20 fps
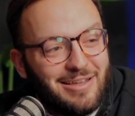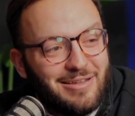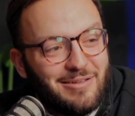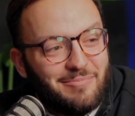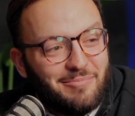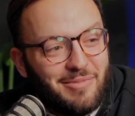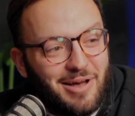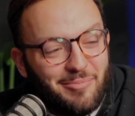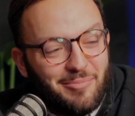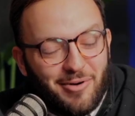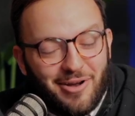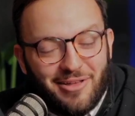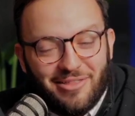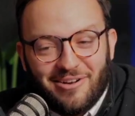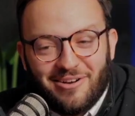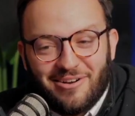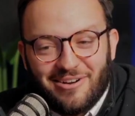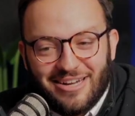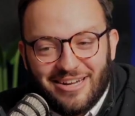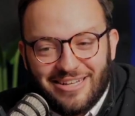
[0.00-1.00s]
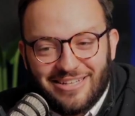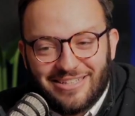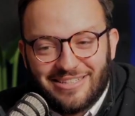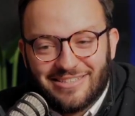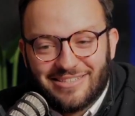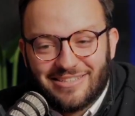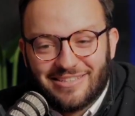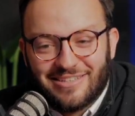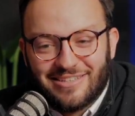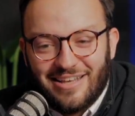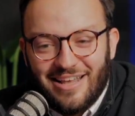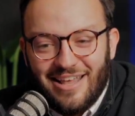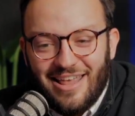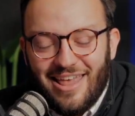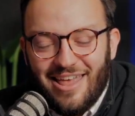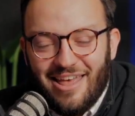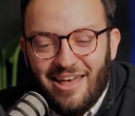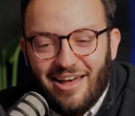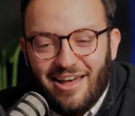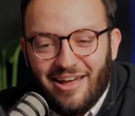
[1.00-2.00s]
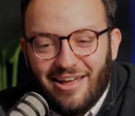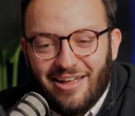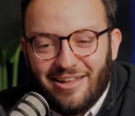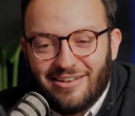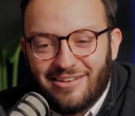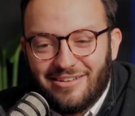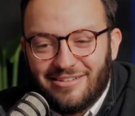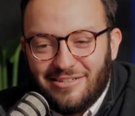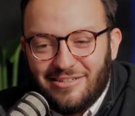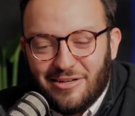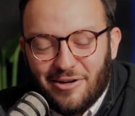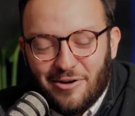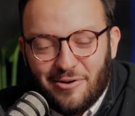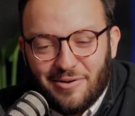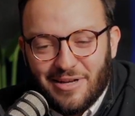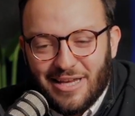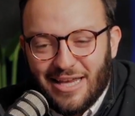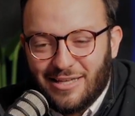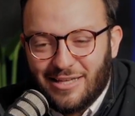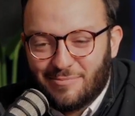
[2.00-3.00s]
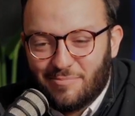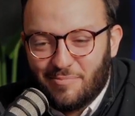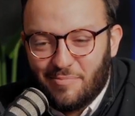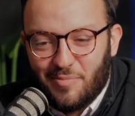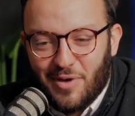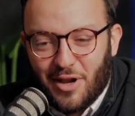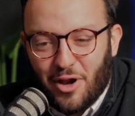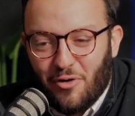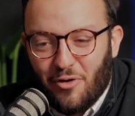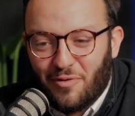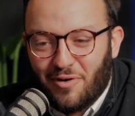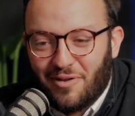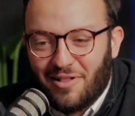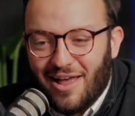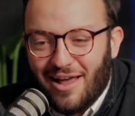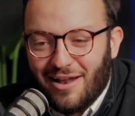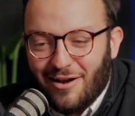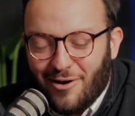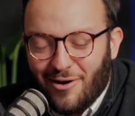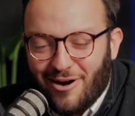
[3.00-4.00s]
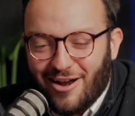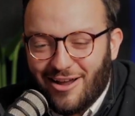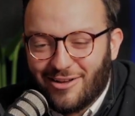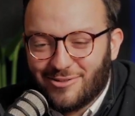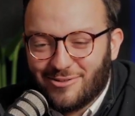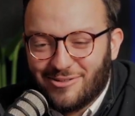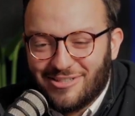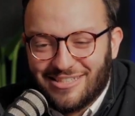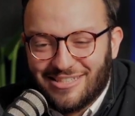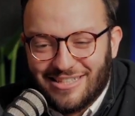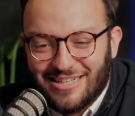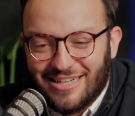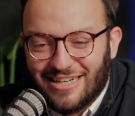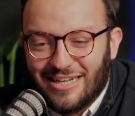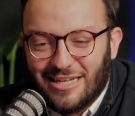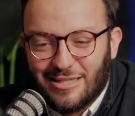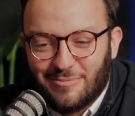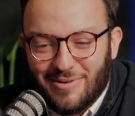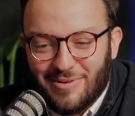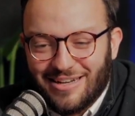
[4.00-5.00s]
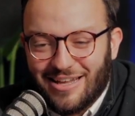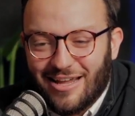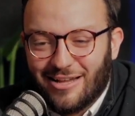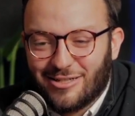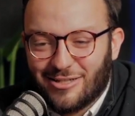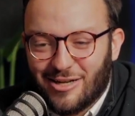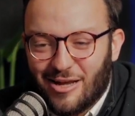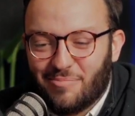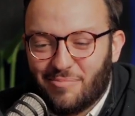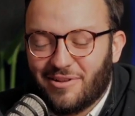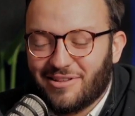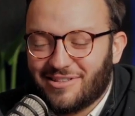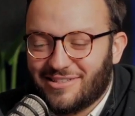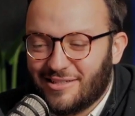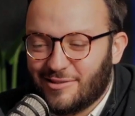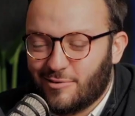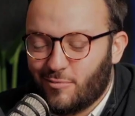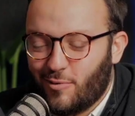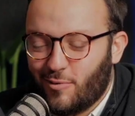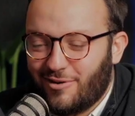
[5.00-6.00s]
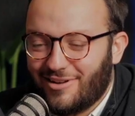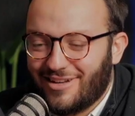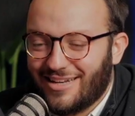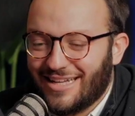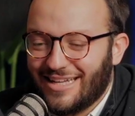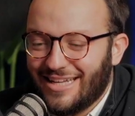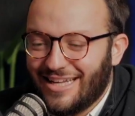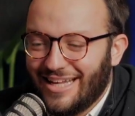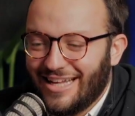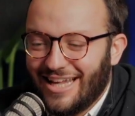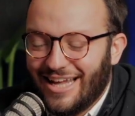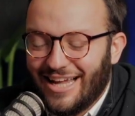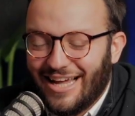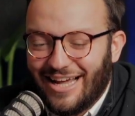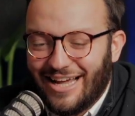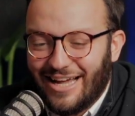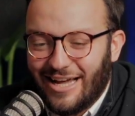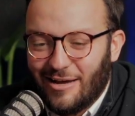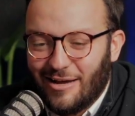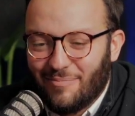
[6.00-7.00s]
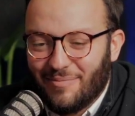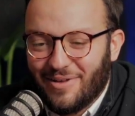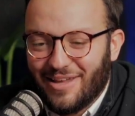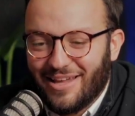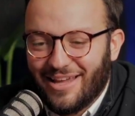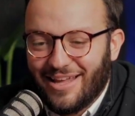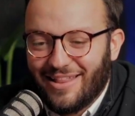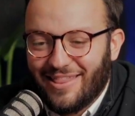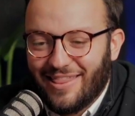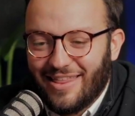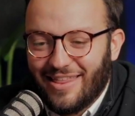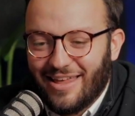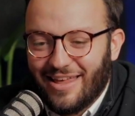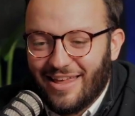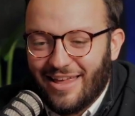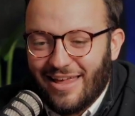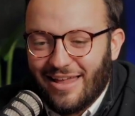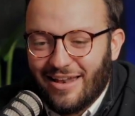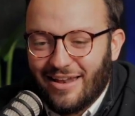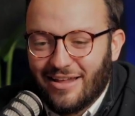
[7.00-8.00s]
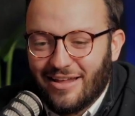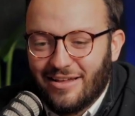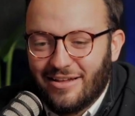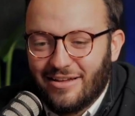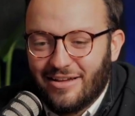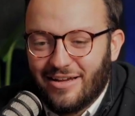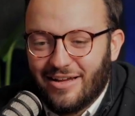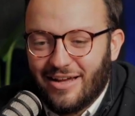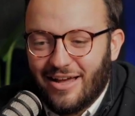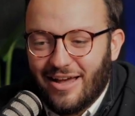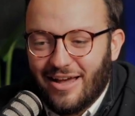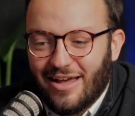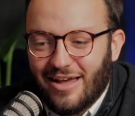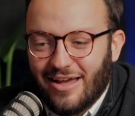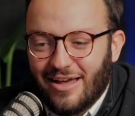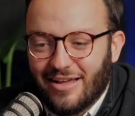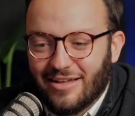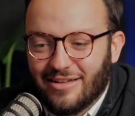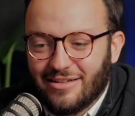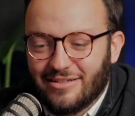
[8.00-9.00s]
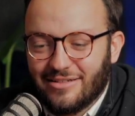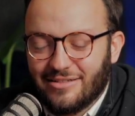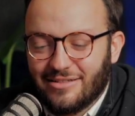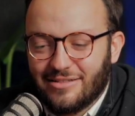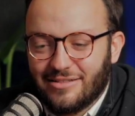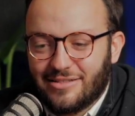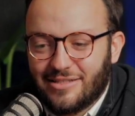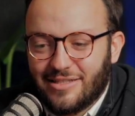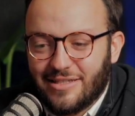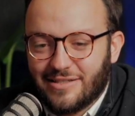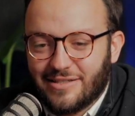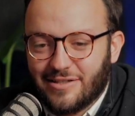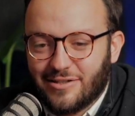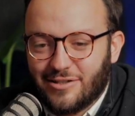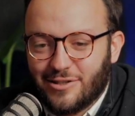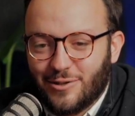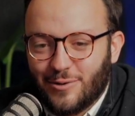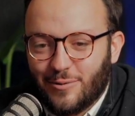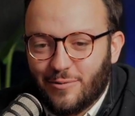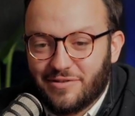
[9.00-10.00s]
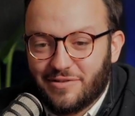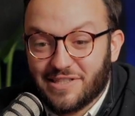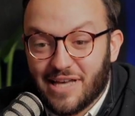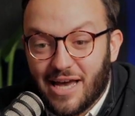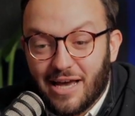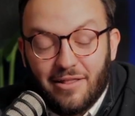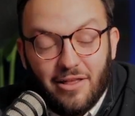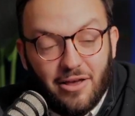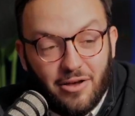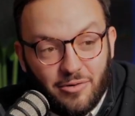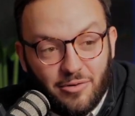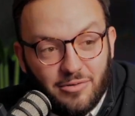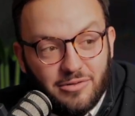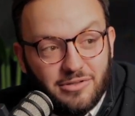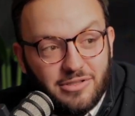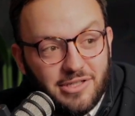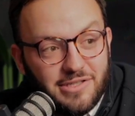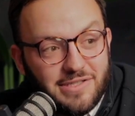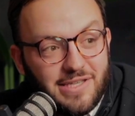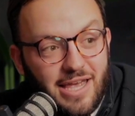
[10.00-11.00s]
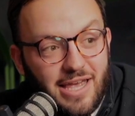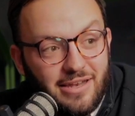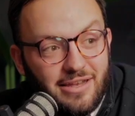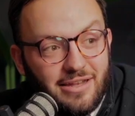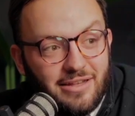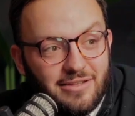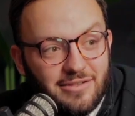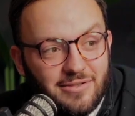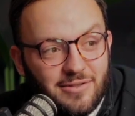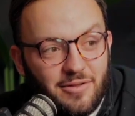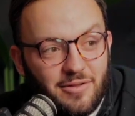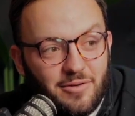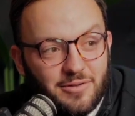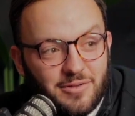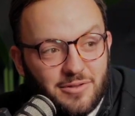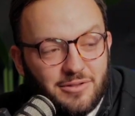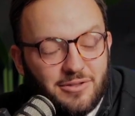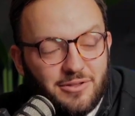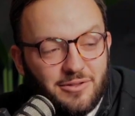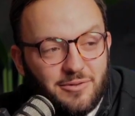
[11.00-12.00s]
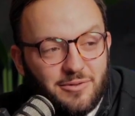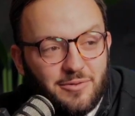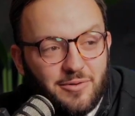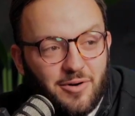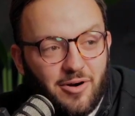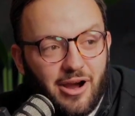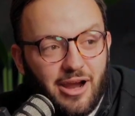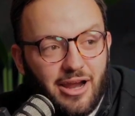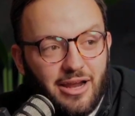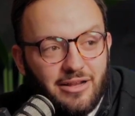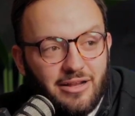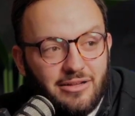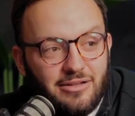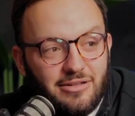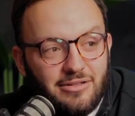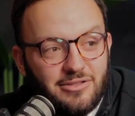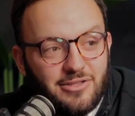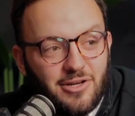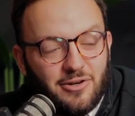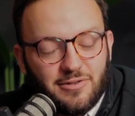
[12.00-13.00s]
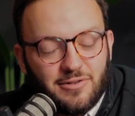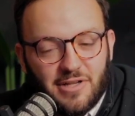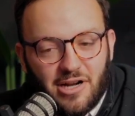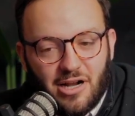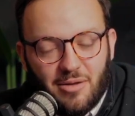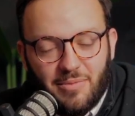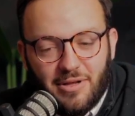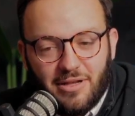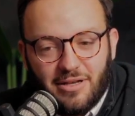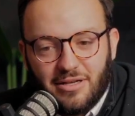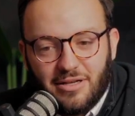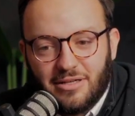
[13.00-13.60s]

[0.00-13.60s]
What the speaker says: My brother is, he's been over a lot at our house recently, and he's been catching up on season 1, and then season 2 of Silo just ended. So those are 2 great shows that I've been